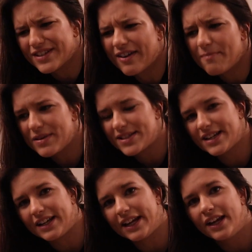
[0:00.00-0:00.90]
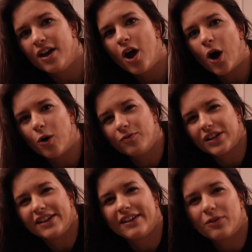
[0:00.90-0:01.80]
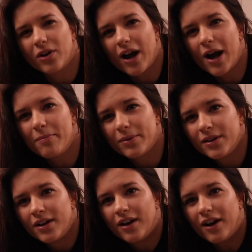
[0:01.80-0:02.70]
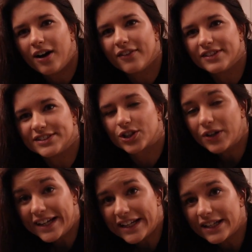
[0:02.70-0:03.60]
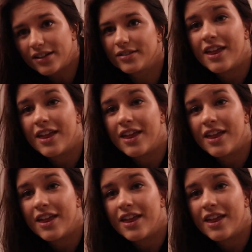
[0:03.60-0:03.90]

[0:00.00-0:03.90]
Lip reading: If I missed any, hopefully they were up on the screen.